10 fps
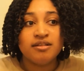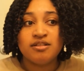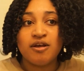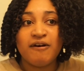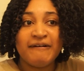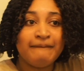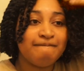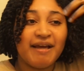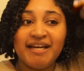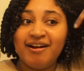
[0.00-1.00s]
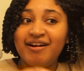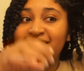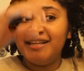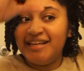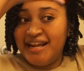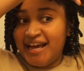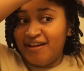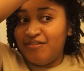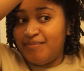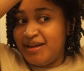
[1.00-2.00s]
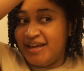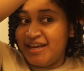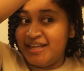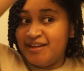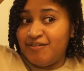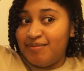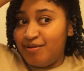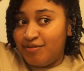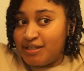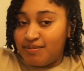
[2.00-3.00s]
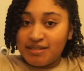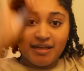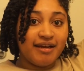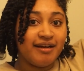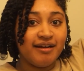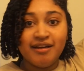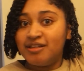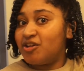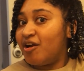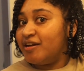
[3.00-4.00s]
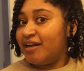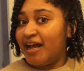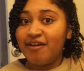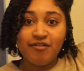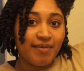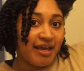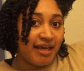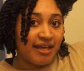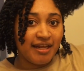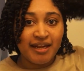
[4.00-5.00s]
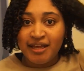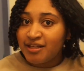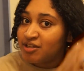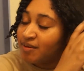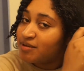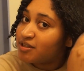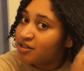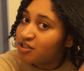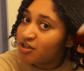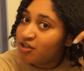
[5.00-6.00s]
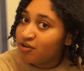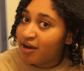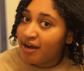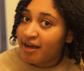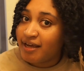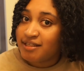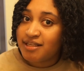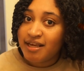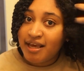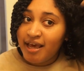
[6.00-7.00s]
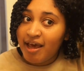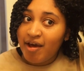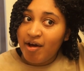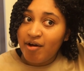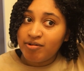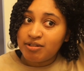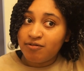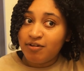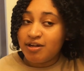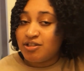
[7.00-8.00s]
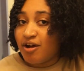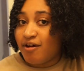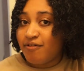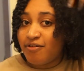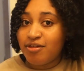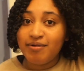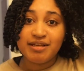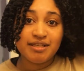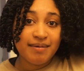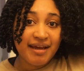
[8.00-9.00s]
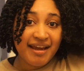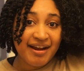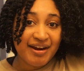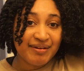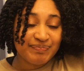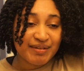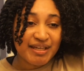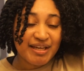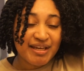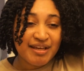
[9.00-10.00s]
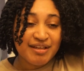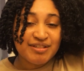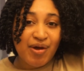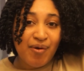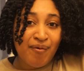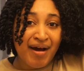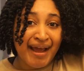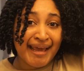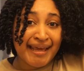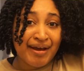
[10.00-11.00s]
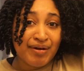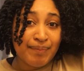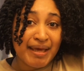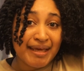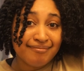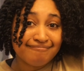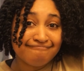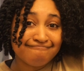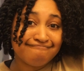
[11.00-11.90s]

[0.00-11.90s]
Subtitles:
So I already did half of my head if I move this piece of hair. So I already did half of my head. So I'm just gonna show you guys how to finish off the rest of my hair so I can go to bed.